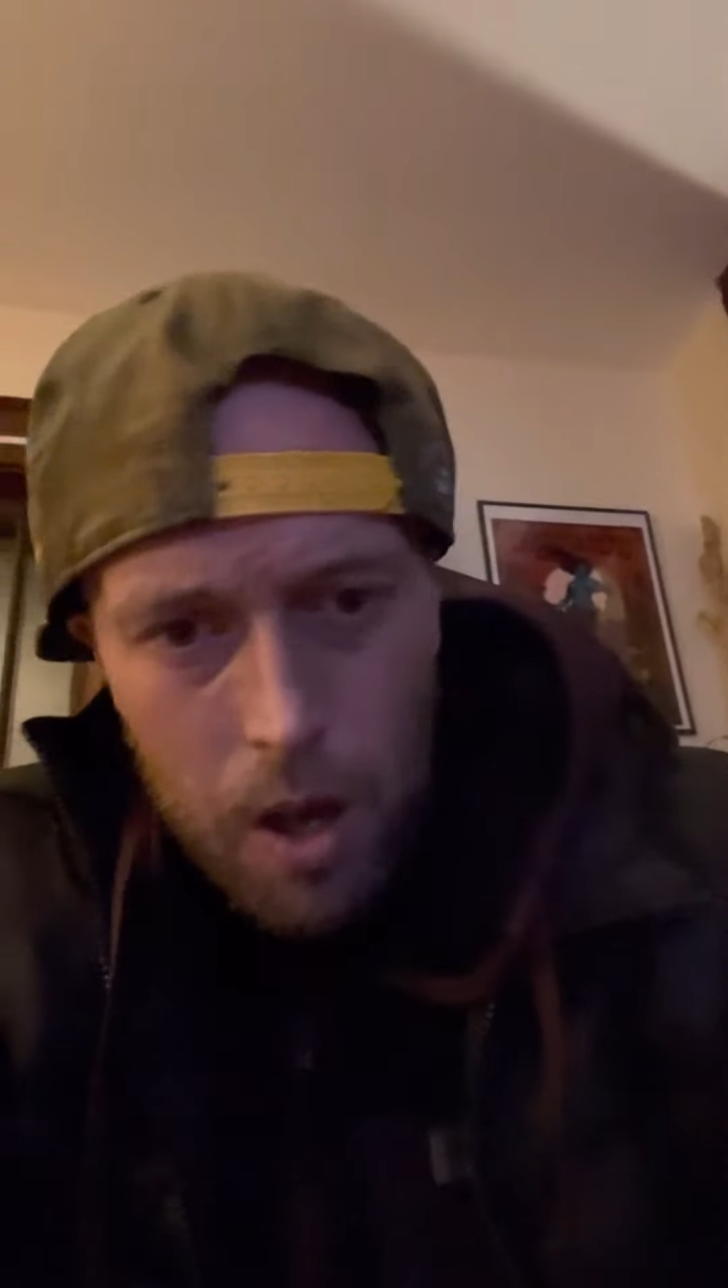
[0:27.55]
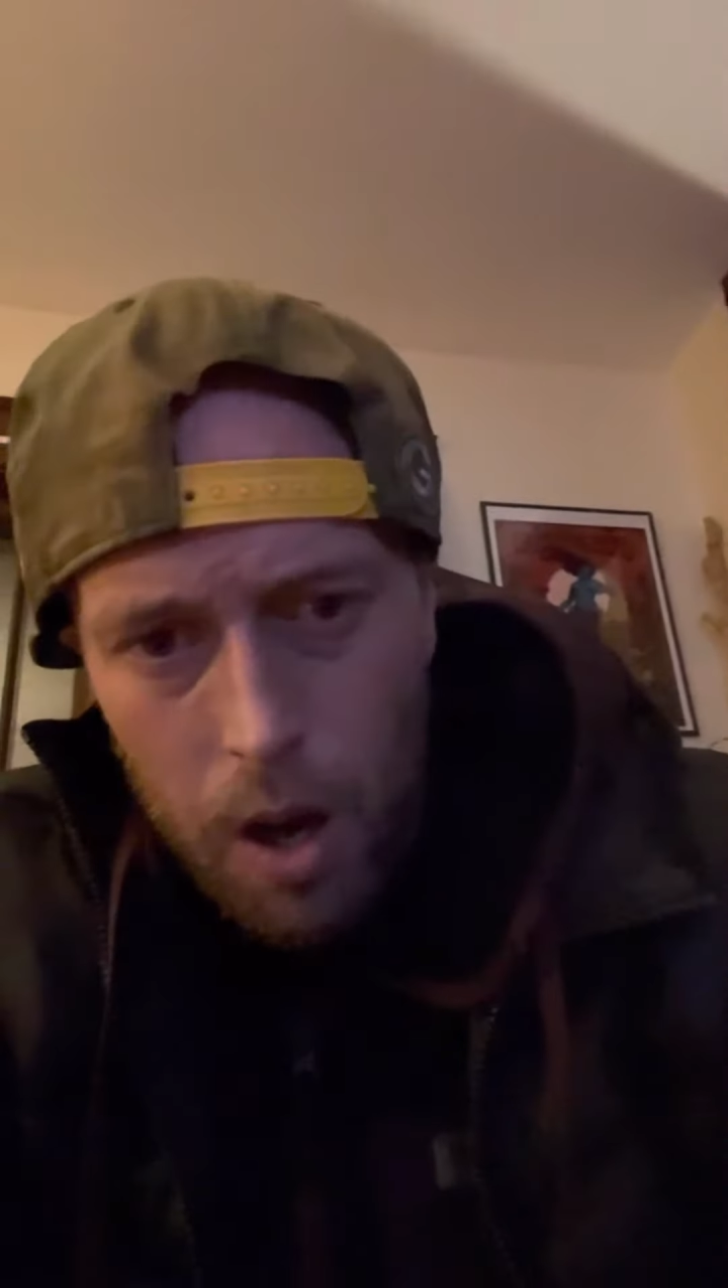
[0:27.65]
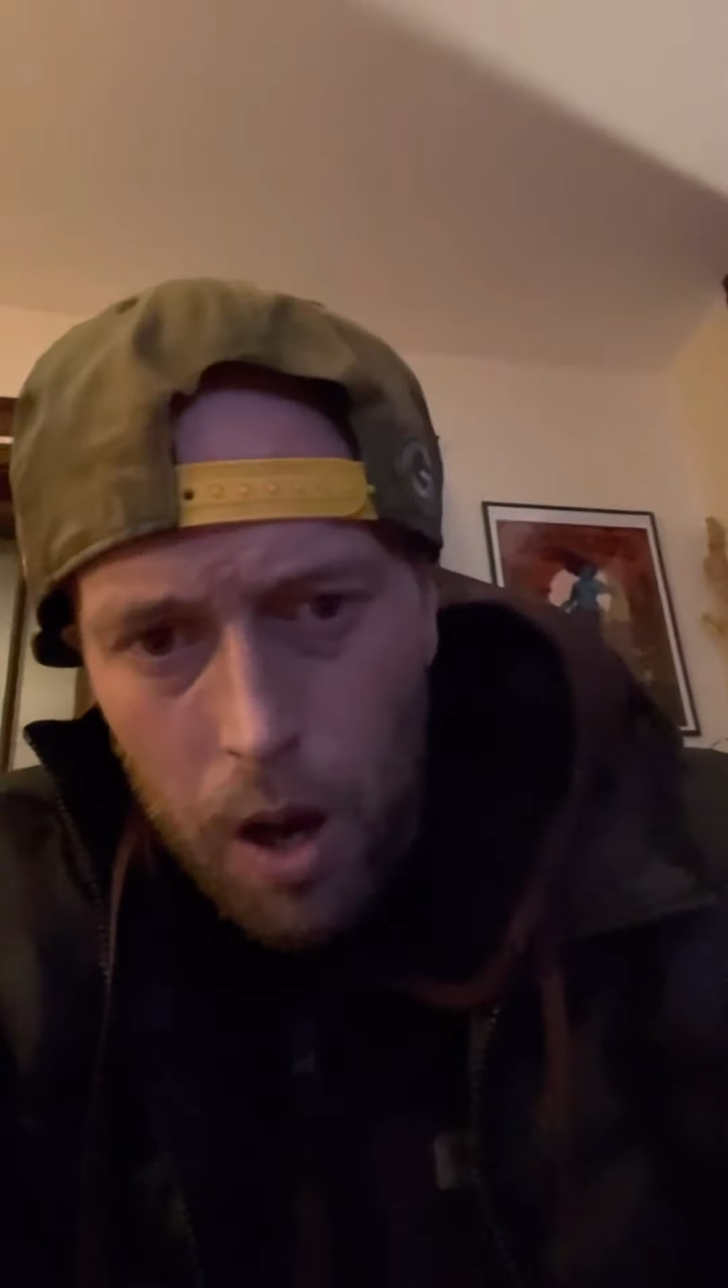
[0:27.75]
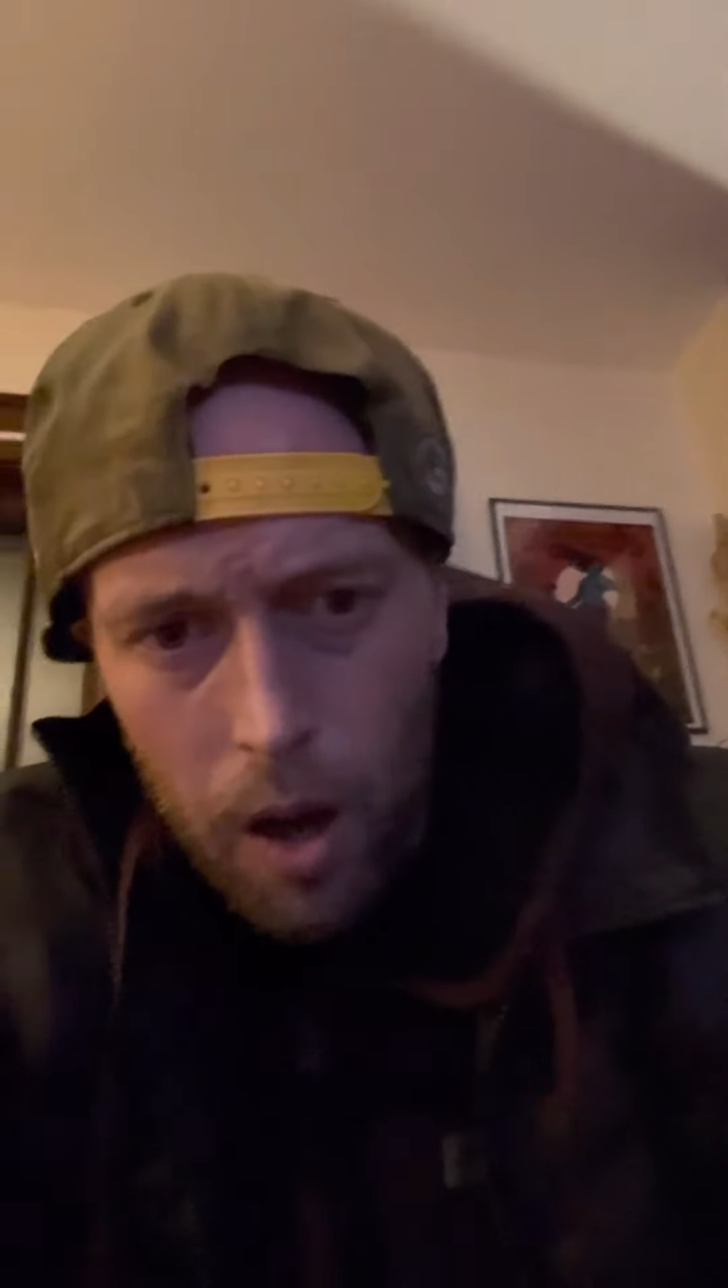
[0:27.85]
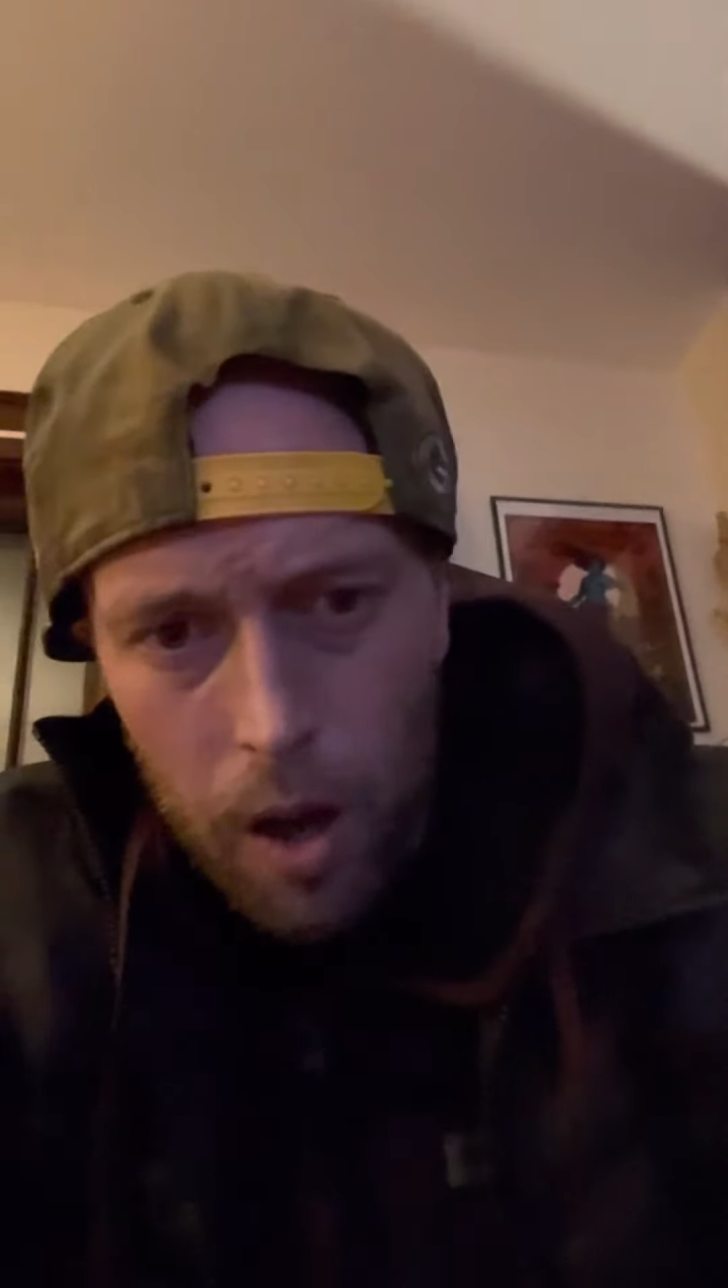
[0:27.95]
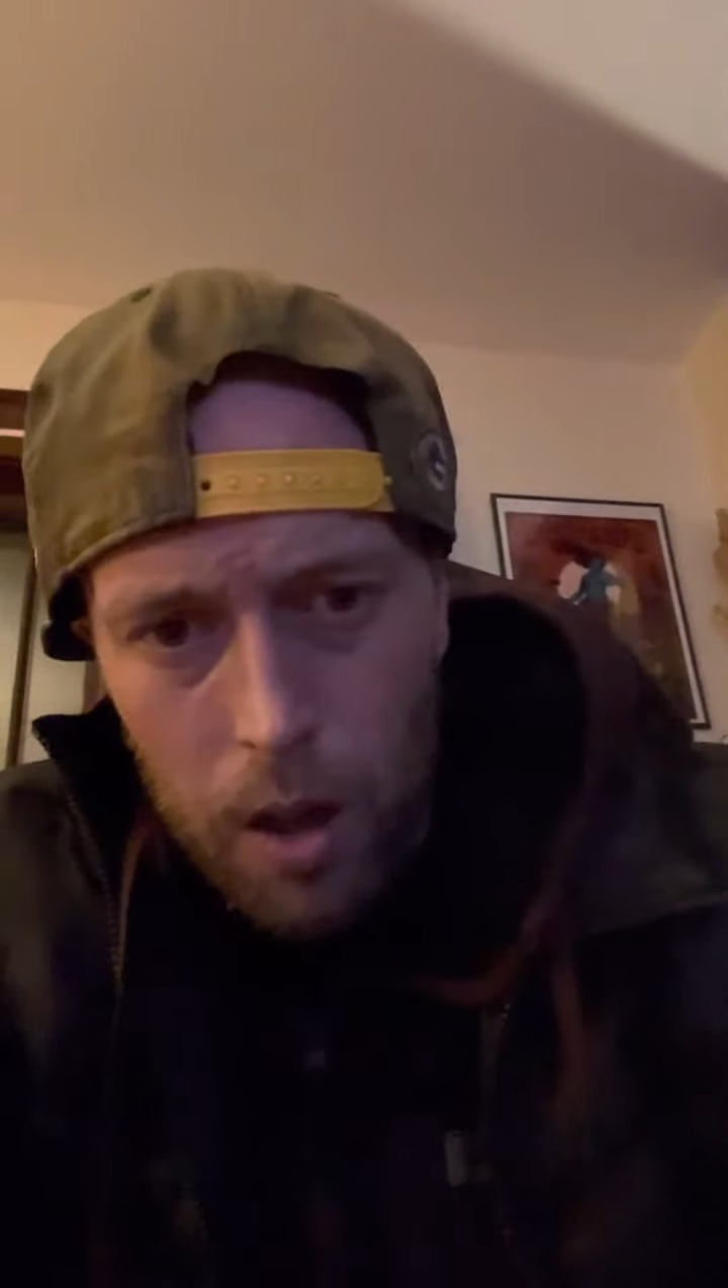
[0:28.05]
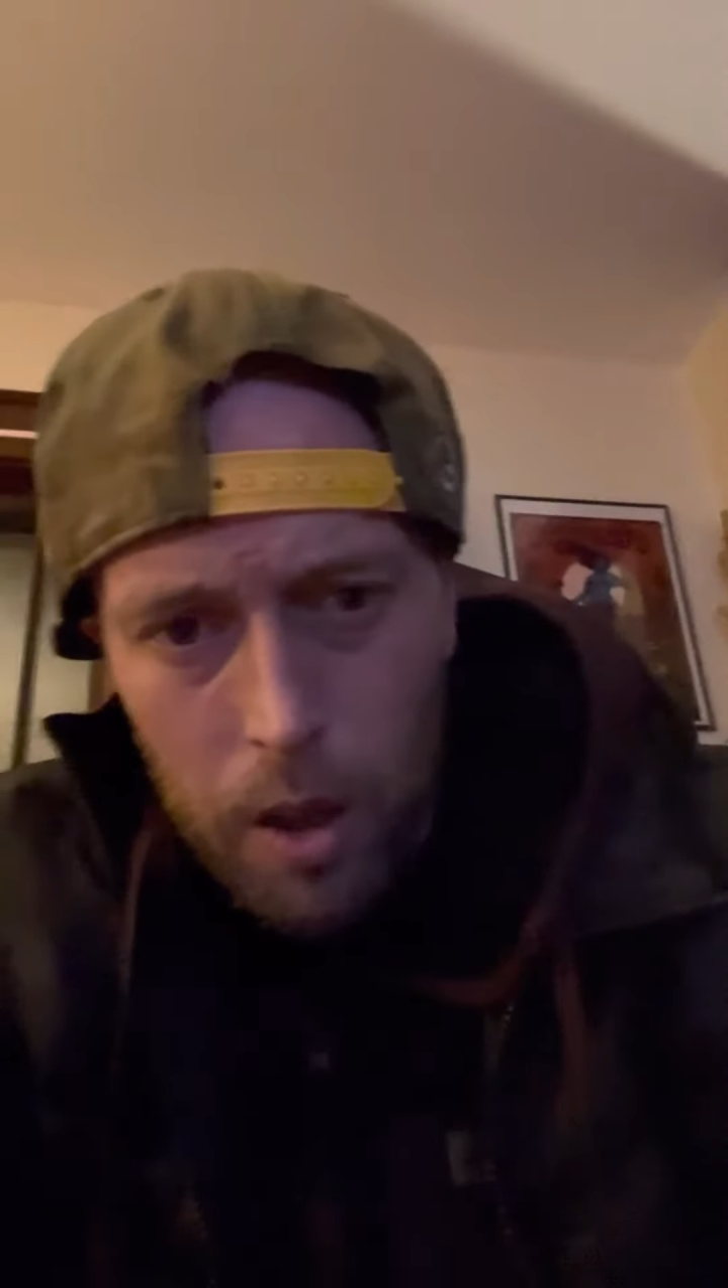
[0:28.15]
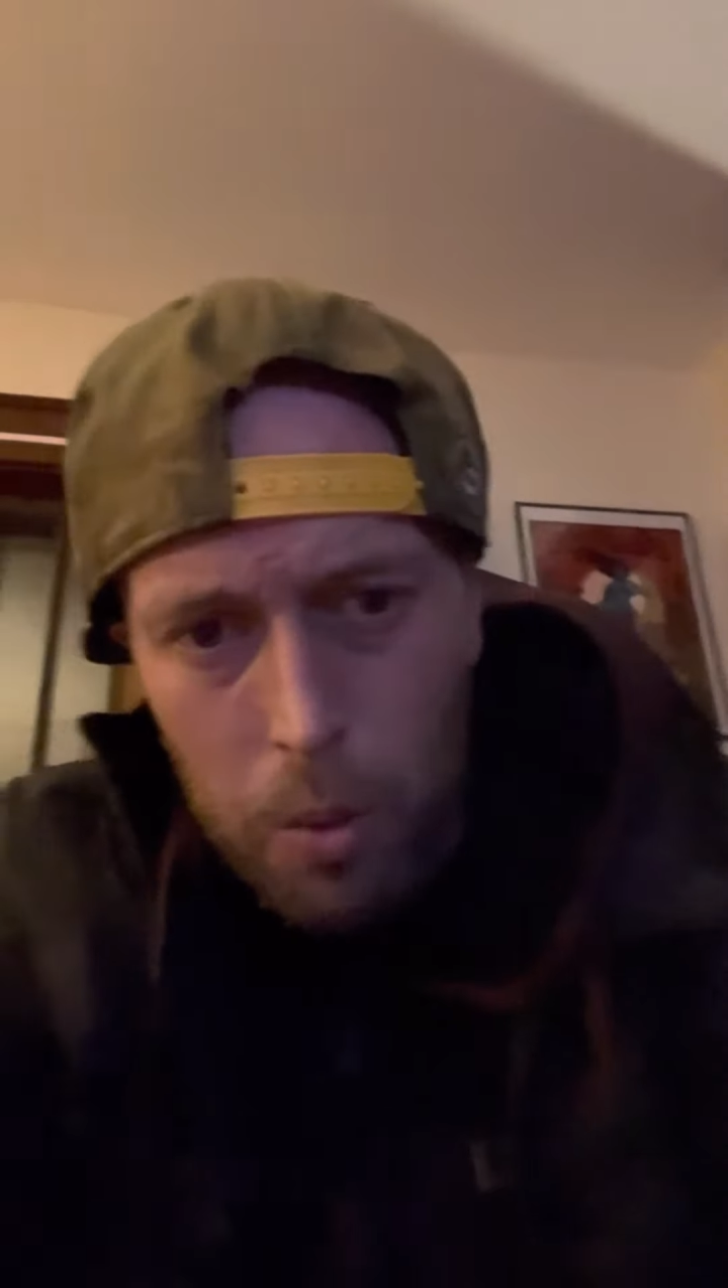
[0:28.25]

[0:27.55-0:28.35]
uh,